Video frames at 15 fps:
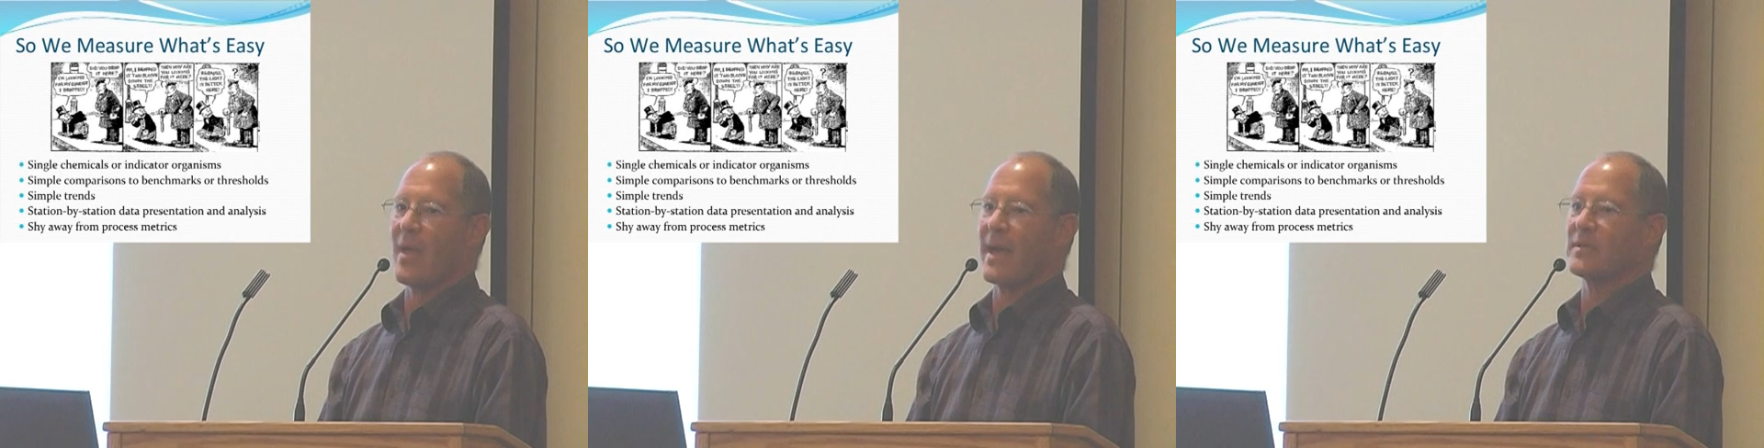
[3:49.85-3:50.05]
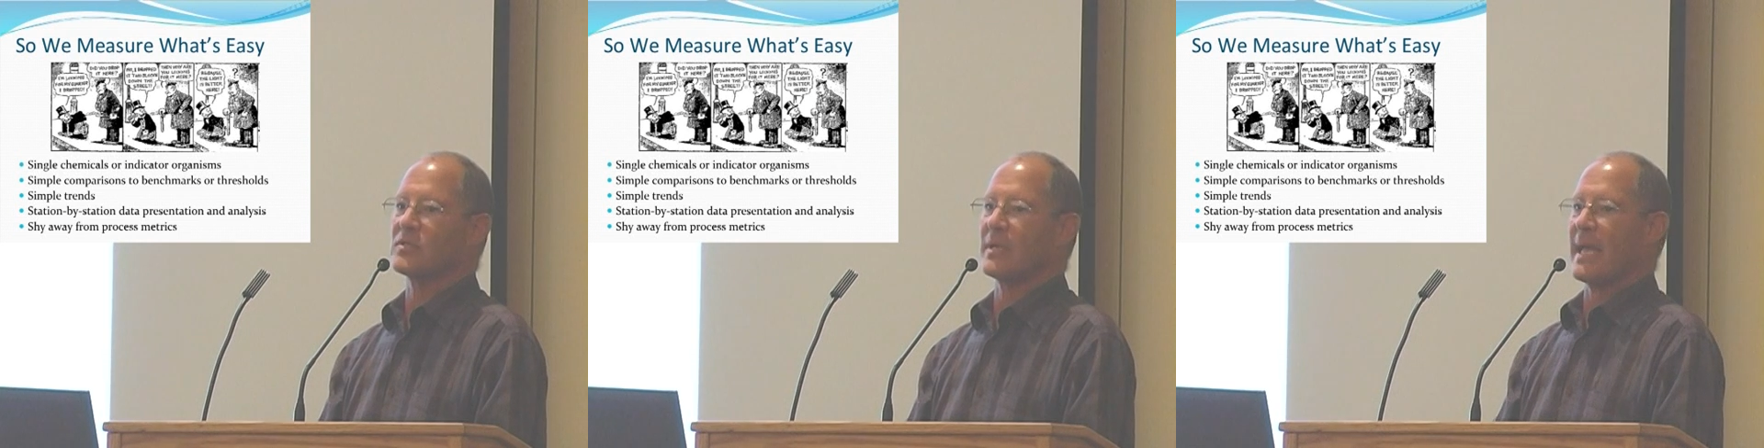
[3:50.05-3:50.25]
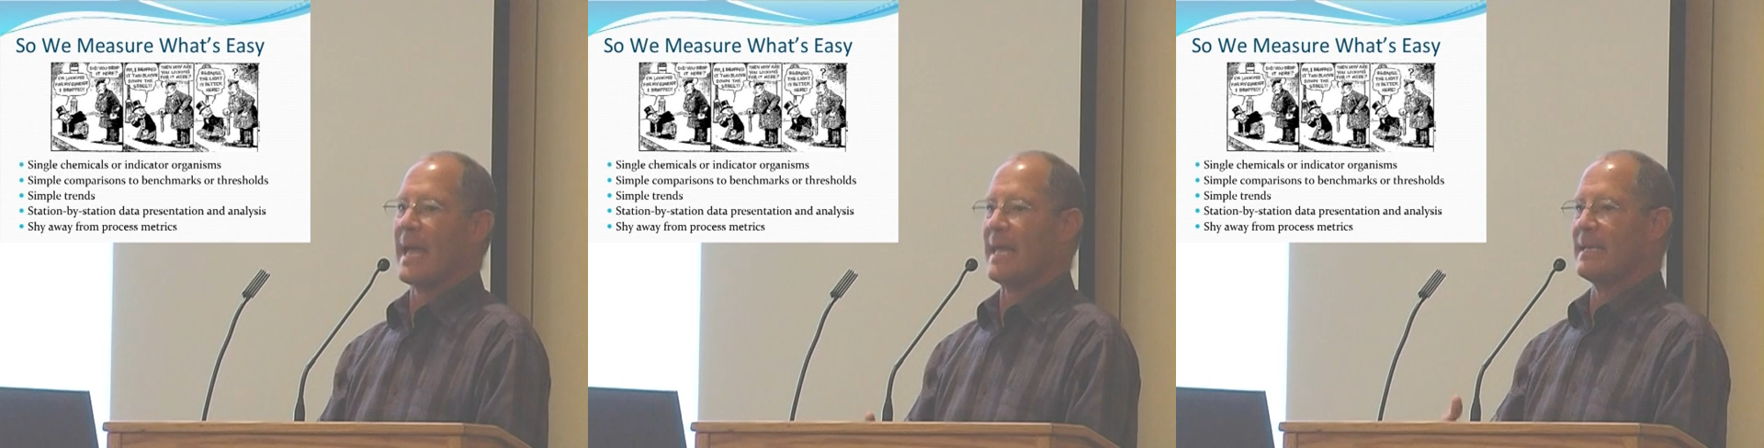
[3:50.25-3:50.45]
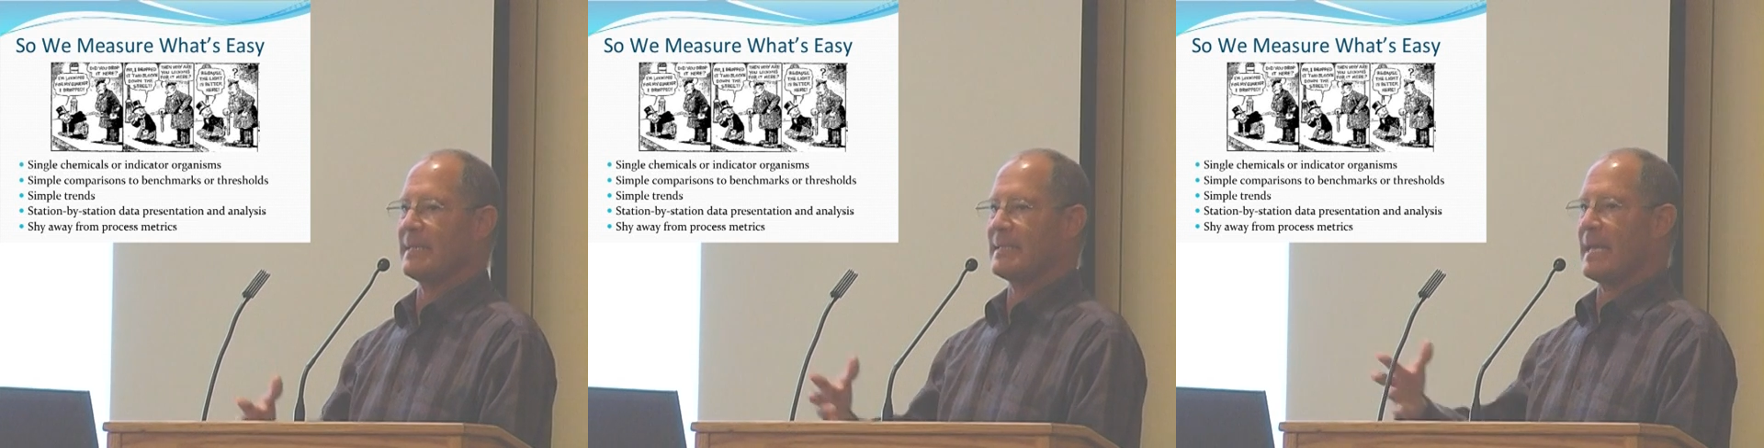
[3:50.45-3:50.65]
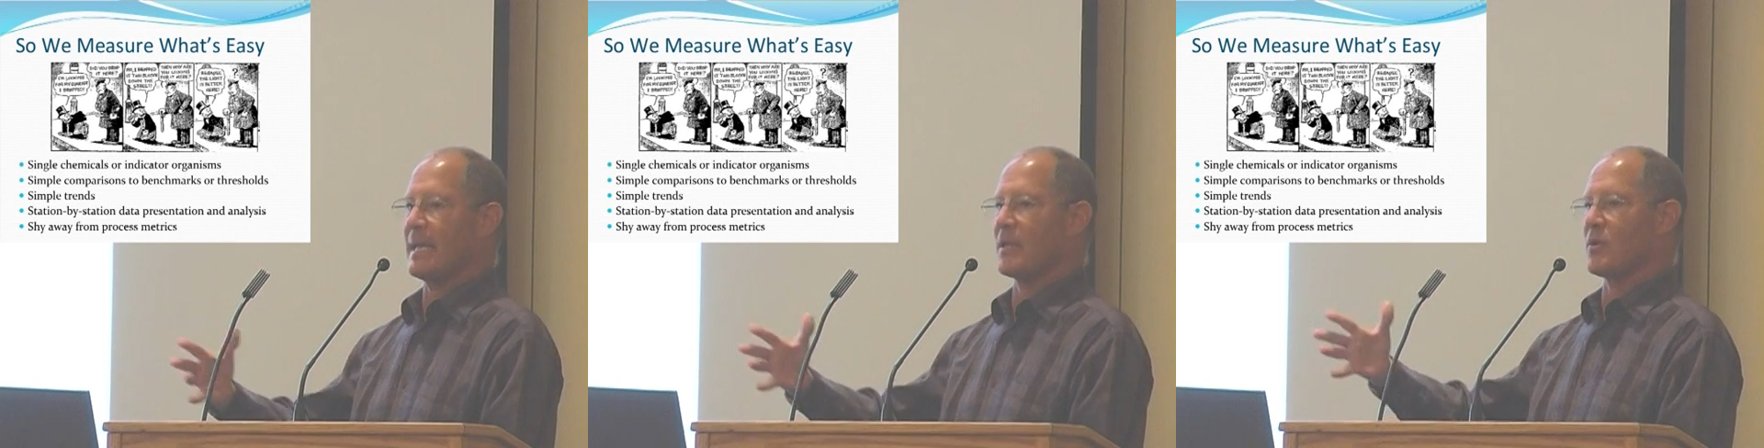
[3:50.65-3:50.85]
you actually had
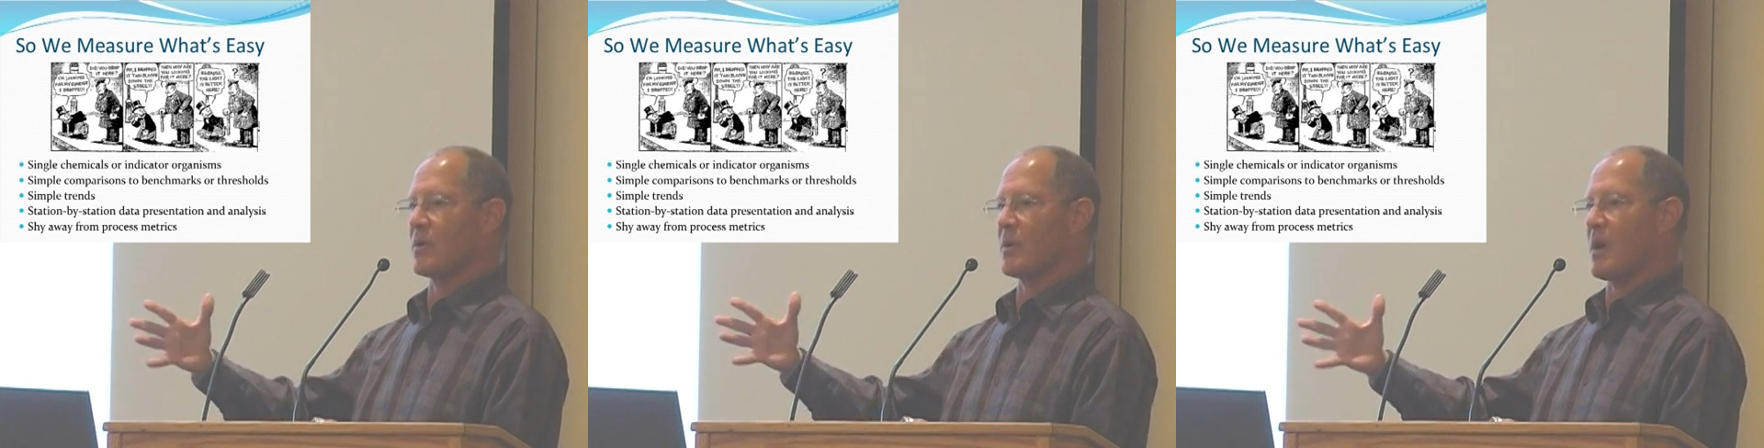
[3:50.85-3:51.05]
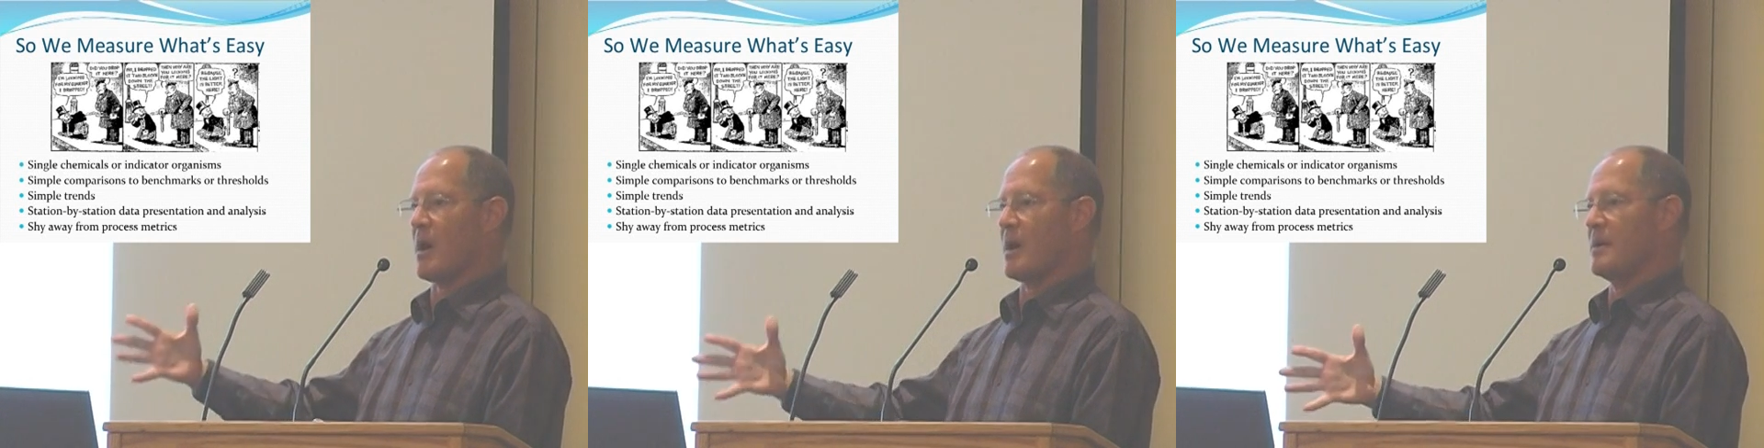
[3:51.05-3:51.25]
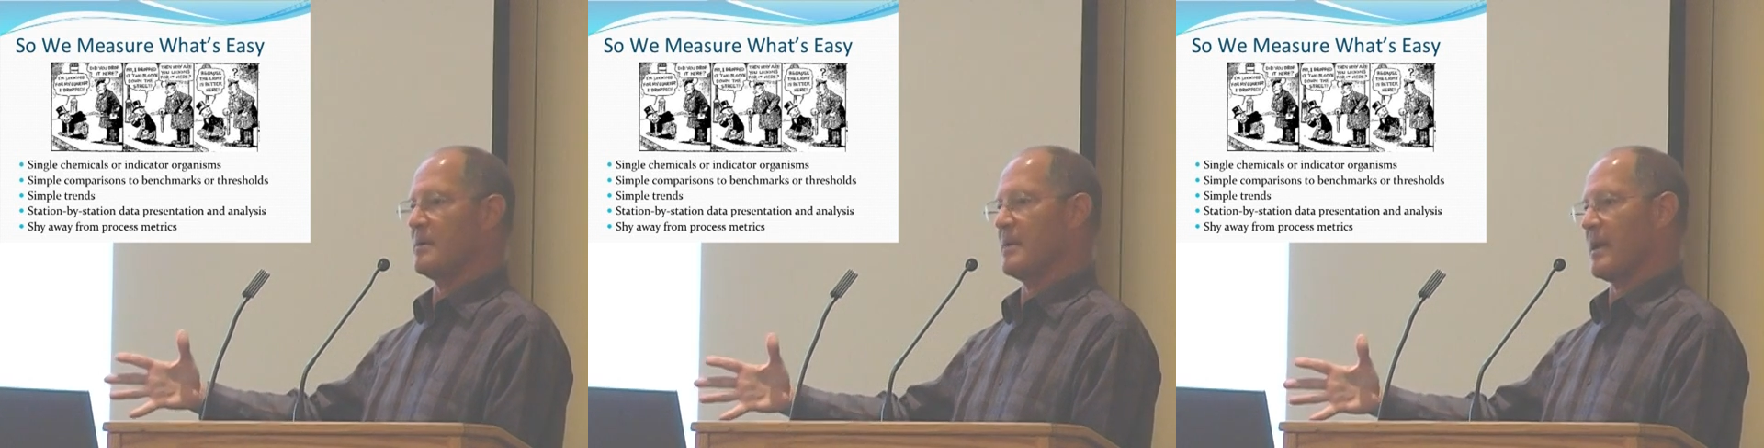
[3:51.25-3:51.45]
to take your card